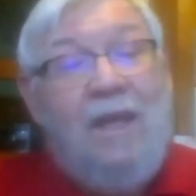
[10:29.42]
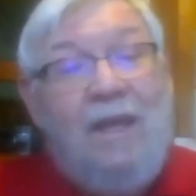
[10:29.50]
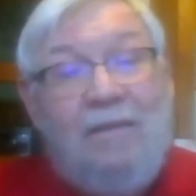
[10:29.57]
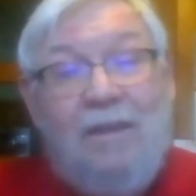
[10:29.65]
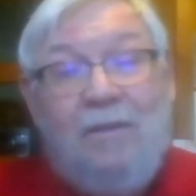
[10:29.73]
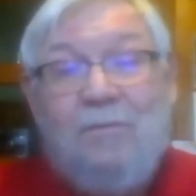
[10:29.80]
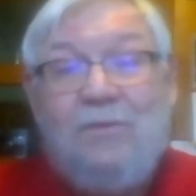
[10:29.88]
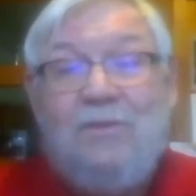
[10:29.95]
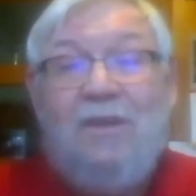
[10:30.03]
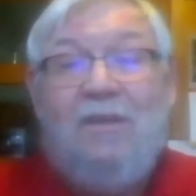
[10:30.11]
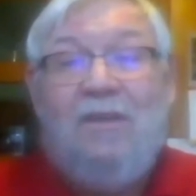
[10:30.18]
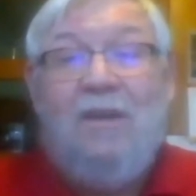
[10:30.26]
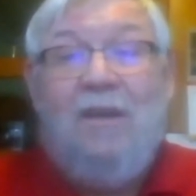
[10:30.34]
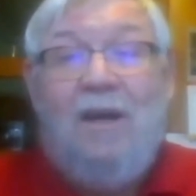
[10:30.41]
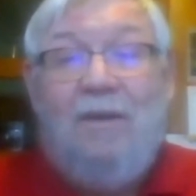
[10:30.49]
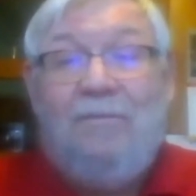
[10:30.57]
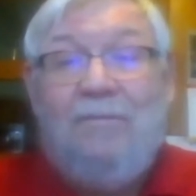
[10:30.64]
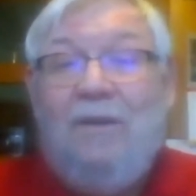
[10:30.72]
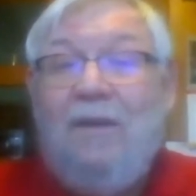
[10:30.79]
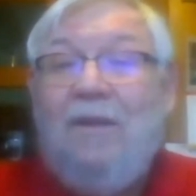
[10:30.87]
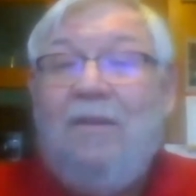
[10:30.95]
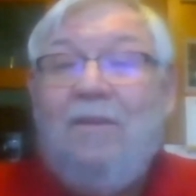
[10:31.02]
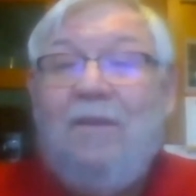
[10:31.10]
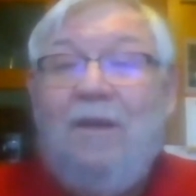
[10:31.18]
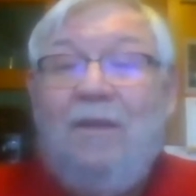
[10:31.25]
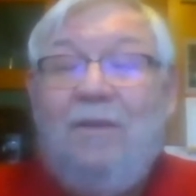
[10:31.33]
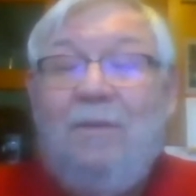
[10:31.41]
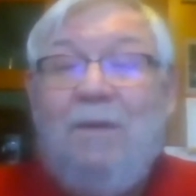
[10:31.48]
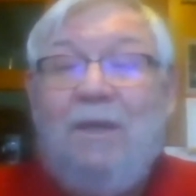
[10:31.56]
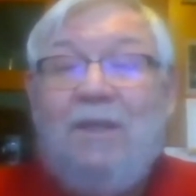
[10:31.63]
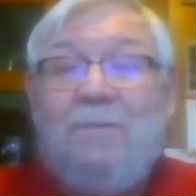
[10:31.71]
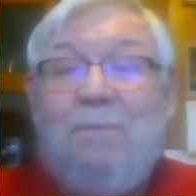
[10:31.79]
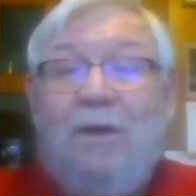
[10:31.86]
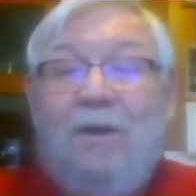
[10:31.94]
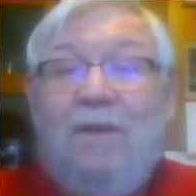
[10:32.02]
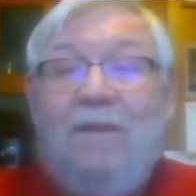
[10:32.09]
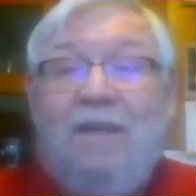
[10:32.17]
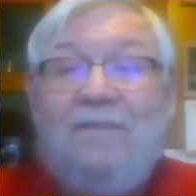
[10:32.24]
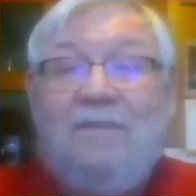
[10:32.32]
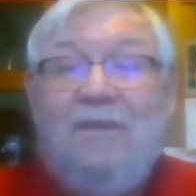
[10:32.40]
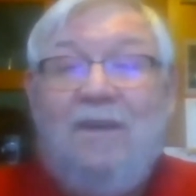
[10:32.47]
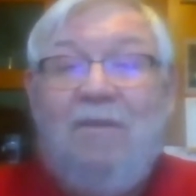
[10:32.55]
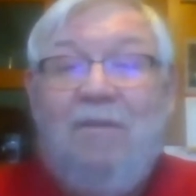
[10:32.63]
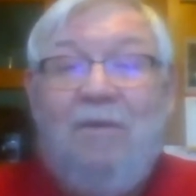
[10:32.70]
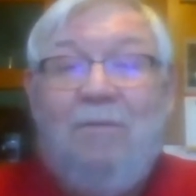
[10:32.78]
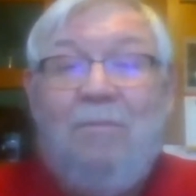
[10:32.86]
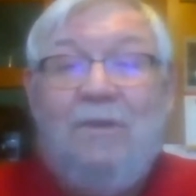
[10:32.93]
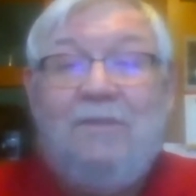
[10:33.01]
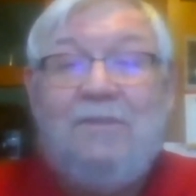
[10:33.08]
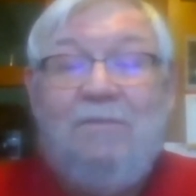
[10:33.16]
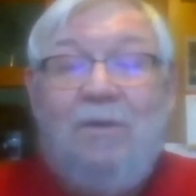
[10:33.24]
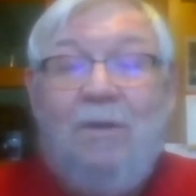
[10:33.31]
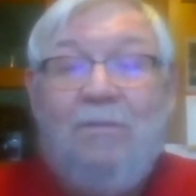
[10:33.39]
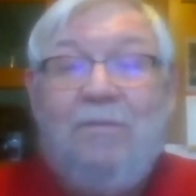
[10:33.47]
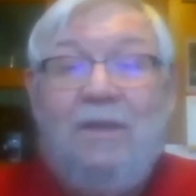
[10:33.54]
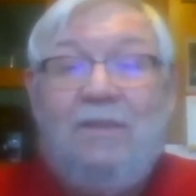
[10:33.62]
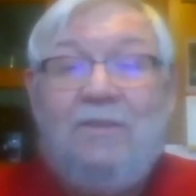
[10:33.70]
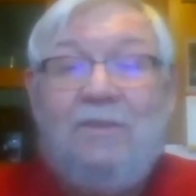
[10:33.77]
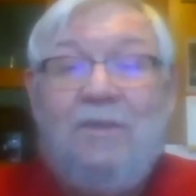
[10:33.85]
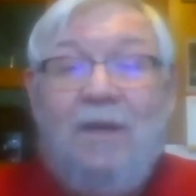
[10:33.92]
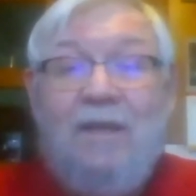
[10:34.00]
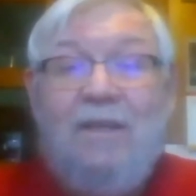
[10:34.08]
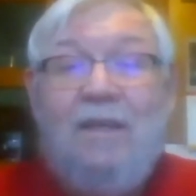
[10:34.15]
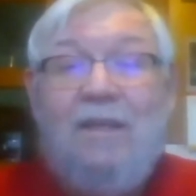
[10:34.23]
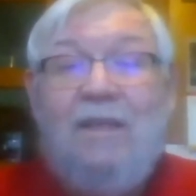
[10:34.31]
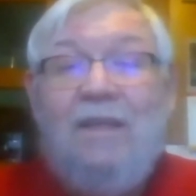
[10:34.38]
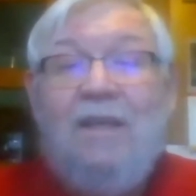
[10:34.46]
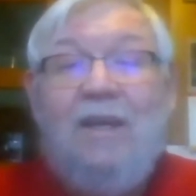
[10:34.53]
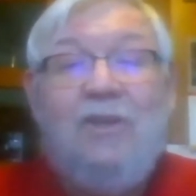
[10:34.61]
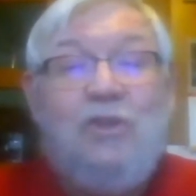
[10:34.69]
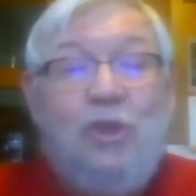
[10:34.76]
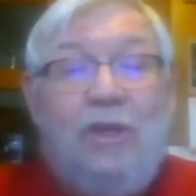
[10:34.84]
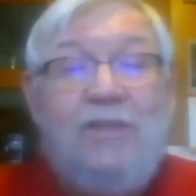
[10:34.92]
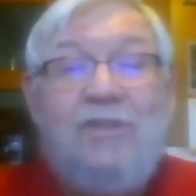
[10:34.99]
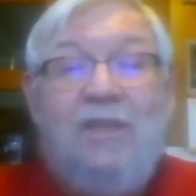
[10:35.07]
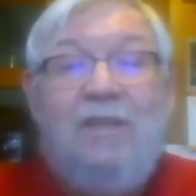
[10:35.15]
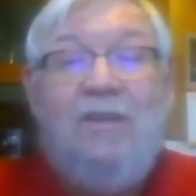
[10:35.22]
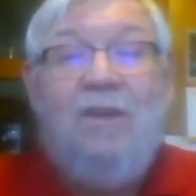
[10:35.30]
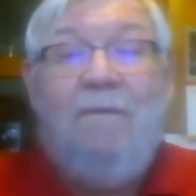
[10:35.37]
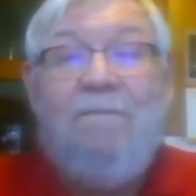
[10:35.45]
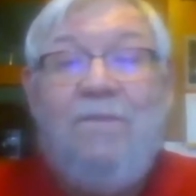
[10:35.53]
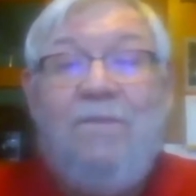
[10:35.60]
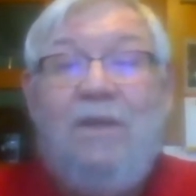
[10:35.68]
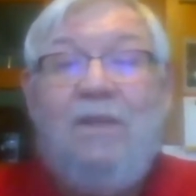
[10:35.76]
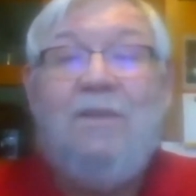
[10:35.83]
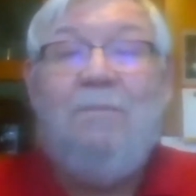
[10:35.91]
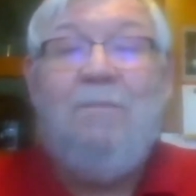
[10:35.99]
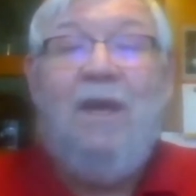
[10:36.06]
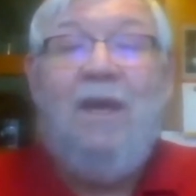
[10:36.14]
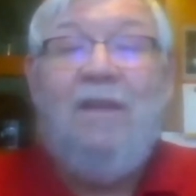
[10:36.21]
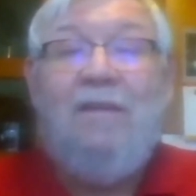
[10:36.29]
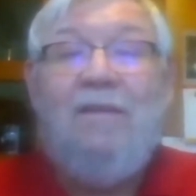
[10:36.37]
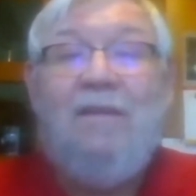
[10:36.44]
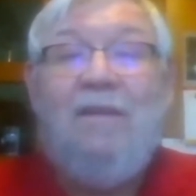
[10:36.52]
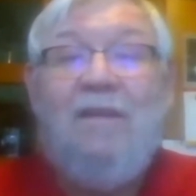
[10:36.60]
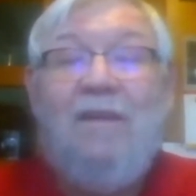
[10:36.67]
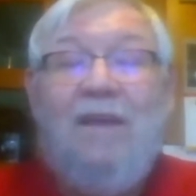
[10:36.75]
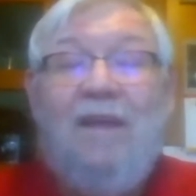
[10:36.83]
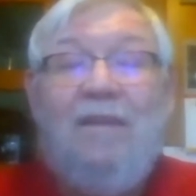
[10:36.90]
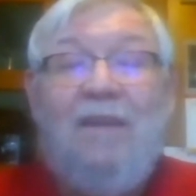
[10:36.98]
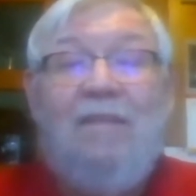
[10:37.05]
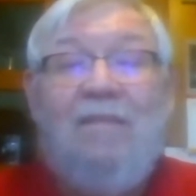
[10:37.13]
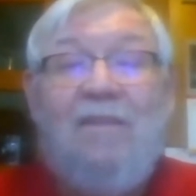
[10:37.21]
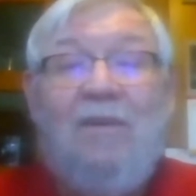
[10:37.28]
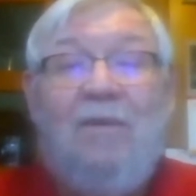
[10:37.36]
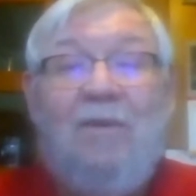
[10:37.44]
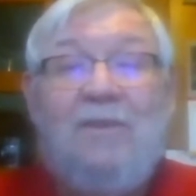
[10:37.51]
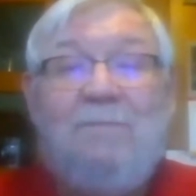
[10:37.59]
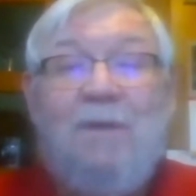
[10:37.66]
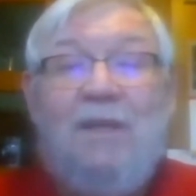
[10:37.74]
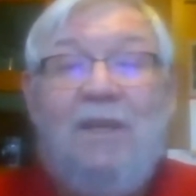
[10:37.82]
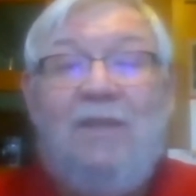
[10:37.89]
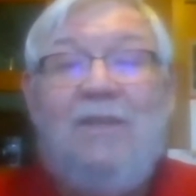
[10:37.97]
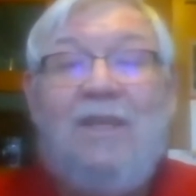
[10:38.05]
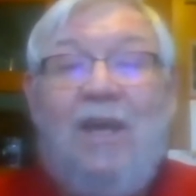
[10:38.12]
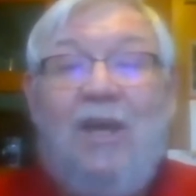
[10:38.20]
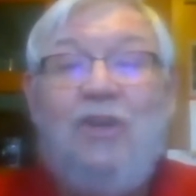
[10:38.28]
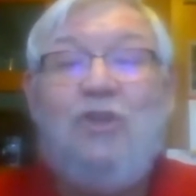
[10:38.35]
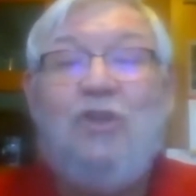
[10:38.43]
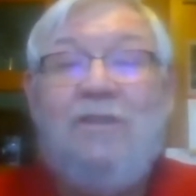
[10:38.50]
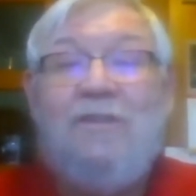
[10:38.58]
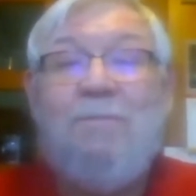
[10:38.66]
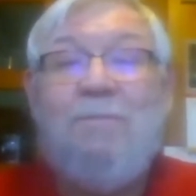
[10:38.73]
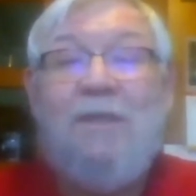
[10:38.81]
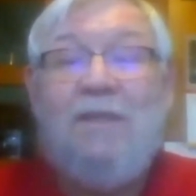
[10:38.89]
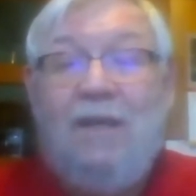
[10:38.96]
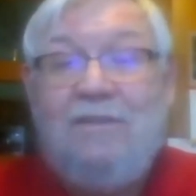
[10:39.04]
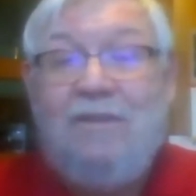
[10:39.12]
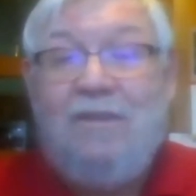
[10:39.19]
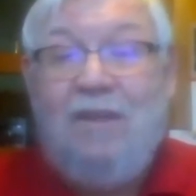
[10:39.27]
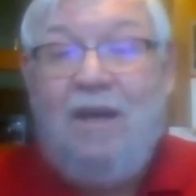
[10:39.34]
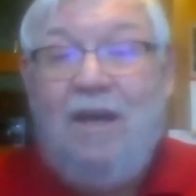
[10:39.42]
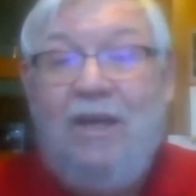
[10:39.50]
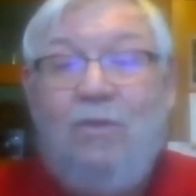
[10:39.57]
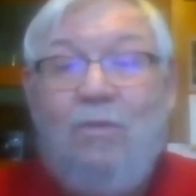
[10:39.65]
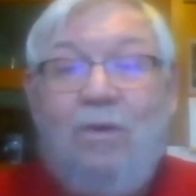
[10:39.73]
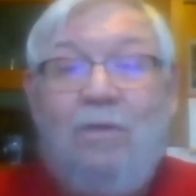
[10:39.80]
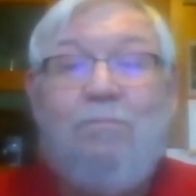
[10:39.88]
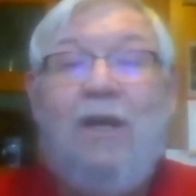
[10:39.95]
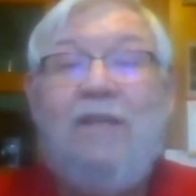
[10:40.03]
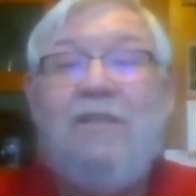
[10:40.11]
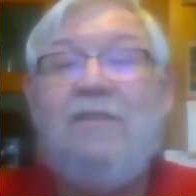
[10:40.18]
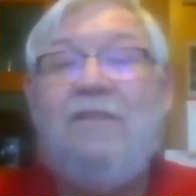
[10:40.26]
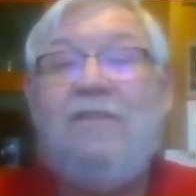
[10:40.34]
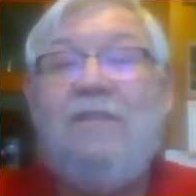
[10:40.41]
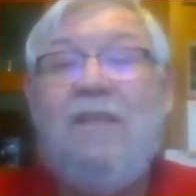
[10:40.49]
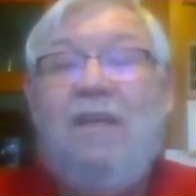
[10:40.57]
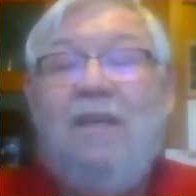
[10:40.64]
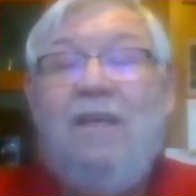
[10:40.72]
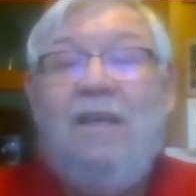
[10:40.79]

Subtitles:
and interestingly enough, the biggest part of that scenario was, of all things, China adjusting their feed demand. And there has been indications, because of the high corn prices